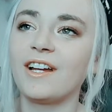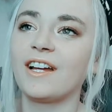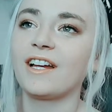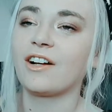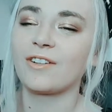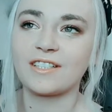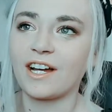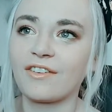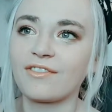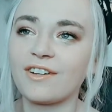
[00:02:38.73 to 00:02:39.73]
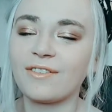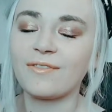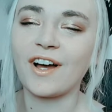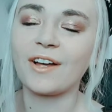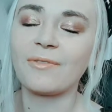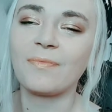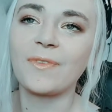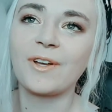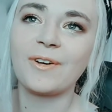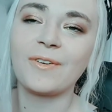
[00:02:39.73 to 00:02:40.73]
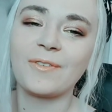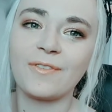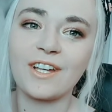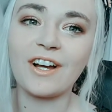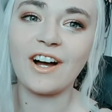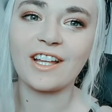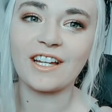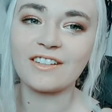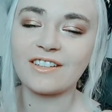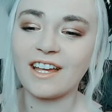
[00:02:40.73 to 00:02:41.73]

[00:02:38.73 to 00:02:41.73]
and always have, but we got it,